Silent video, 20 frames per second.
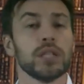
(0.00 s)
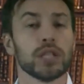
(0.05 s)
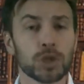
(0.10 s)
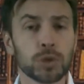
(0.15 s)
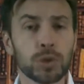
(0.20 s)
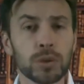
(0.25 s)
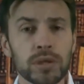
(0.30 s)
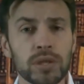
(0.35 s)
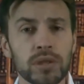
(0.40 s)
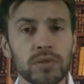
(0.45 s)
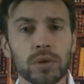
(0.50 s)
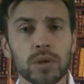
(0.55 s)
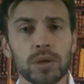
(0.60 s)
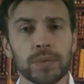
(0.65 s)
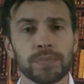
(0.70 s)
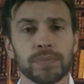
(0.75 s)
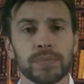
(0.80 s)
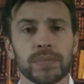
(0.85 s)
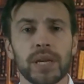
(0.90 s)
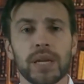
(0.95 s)
Found
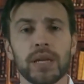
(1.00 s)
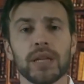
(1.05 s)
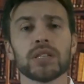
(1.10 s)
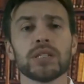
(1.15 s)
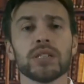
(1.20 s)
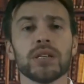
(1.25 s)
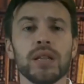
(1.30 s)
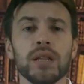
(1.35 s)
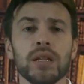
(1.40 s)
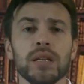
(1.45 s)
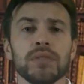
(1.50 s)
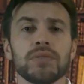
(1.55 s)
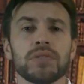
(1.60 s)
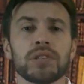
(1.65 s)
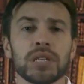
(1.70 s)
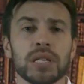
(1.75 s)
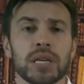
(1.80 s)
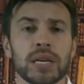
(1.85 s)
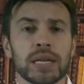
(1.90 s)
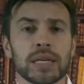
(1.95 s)
him. He was lying
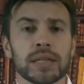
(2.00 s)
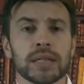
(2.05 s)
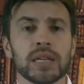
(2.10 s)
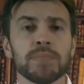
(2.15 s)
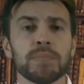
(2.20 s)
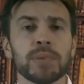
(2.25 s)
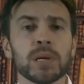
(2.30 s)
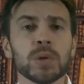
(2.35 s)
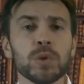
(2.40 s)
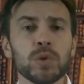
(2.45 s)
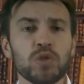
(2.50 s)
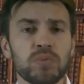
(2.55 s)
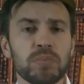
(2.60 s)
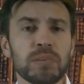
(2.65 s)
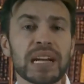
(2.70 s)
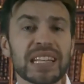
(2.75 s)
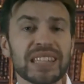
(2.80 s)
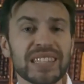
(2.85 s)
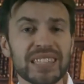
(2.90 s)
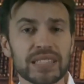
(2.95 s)
on the floor of the
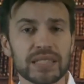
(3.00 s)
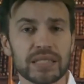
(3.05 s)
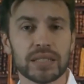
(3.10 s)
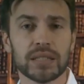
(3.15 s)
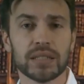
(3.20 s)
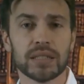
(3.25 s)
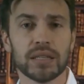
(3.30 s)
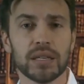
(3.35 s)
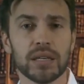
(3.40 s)
hospital.